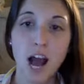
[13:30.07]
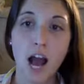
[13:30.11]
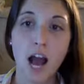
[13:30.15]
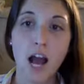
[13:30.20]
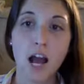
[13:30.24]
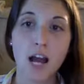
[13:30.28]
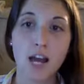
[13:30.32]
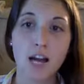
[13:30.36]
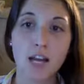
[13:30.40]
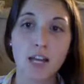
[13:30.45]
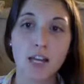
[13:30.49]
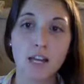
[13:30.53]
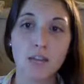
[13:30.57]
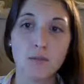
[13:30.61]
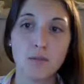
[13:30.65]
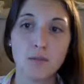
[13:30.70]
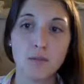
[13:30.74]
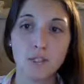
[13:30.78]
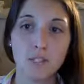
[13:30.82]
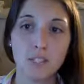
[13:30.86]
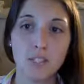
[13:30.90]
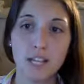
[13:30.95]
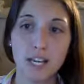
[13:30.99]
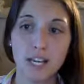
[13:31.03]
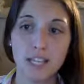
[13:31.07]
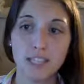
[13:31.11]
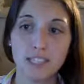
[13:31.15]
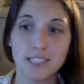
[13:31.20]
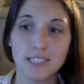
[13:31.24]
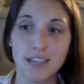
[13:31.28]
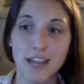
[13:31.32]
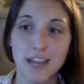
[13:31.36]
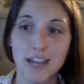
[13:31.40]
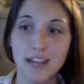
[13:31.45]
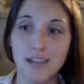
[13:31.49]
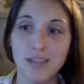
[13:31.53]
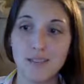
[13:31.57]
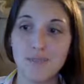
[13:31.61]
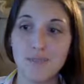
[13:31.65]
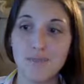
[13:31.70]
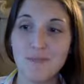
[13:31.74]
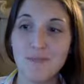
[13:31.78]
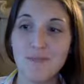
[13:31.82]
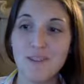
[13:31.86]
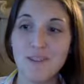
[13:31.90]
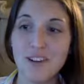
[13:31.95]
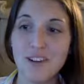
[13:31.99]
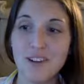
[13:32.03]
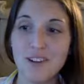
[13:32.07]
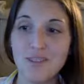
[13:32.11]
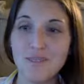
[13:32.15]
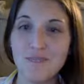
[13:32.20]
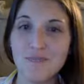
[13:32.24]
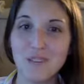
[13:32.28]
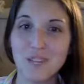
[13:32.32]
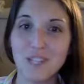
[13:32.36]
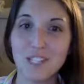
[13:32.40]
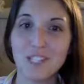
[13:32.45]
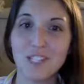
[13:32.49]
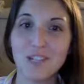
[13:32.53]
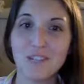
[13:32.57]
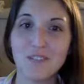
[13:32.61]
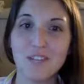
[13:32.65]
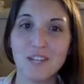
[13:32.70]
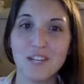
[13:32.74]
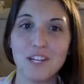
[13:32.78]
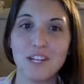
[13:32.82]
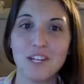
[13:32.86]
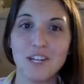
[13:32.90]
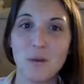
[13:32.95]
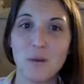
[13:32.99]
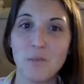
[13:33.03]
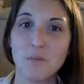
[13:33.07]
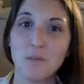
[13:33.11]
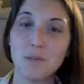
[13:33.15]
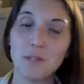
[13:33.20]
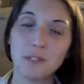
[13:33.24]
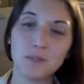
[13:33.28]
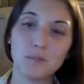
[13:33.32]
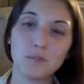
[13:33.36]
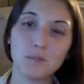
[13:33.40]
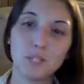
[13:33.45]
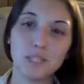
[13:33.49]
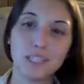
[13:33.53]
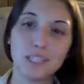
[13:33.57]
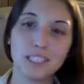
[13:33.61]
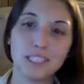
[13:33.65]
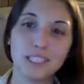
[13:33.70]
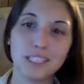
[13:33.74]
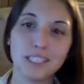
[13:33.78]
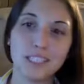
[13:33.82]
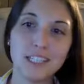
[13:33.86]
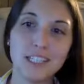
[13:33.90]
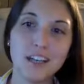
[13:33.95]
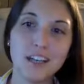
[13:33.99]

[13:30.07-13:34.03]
I realized I'm very much of a numbers person.